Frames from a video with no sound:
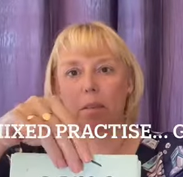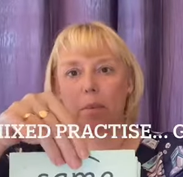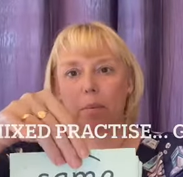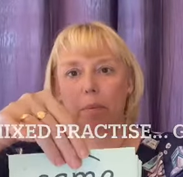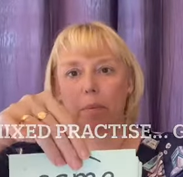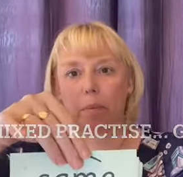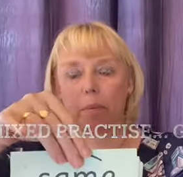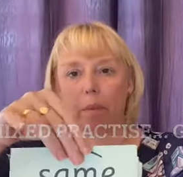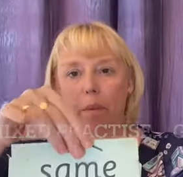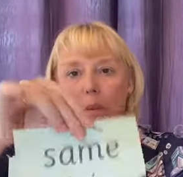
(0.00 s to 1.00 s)

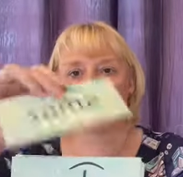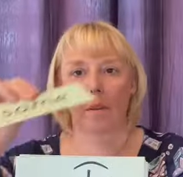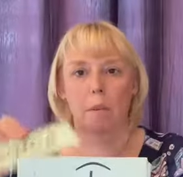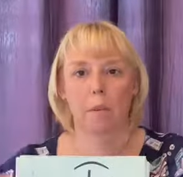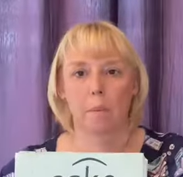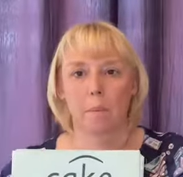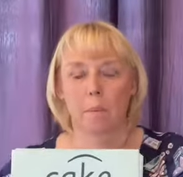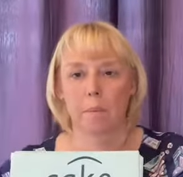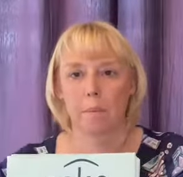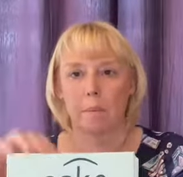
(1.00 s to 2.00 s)

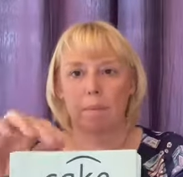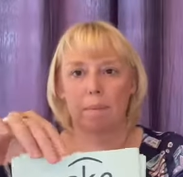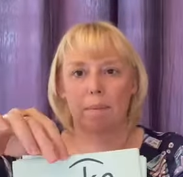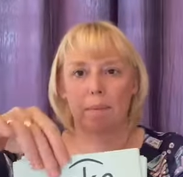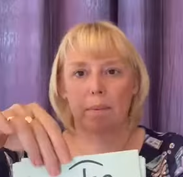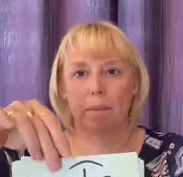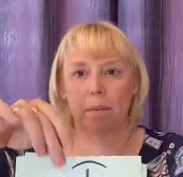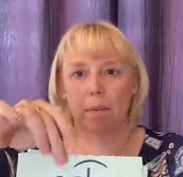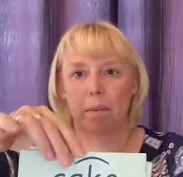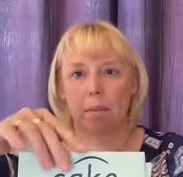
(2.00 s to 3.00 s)

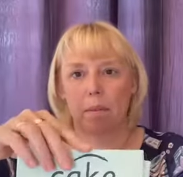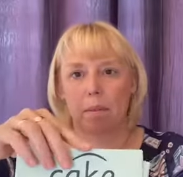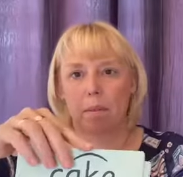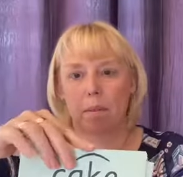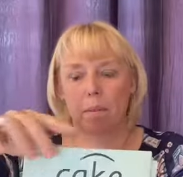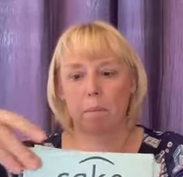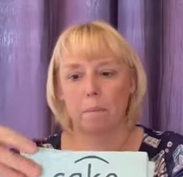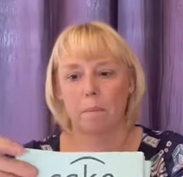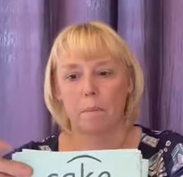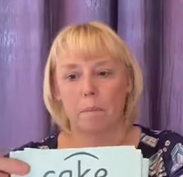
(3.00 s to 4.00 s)

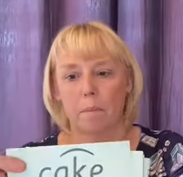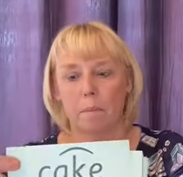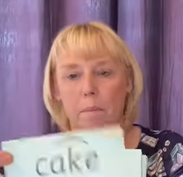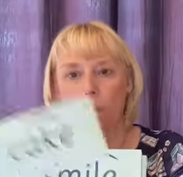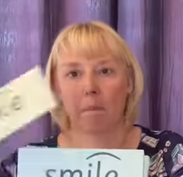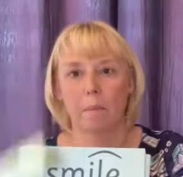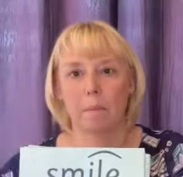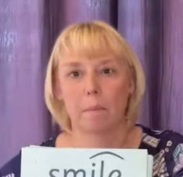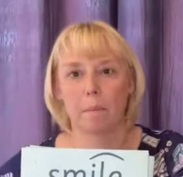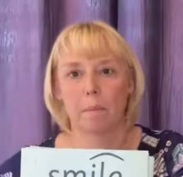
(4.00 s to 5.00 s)

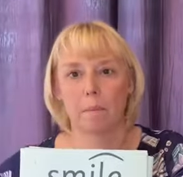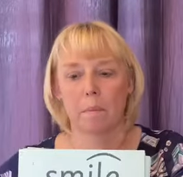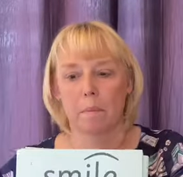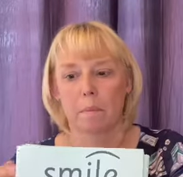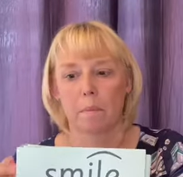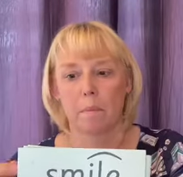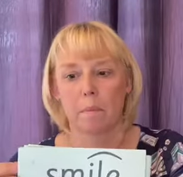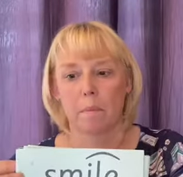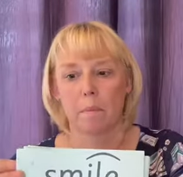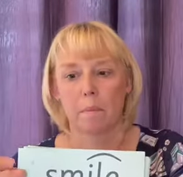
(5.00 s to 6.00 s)

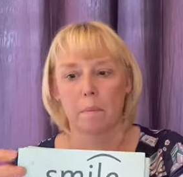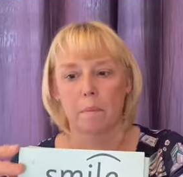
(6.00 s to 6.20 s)
No one is speaking in this clip.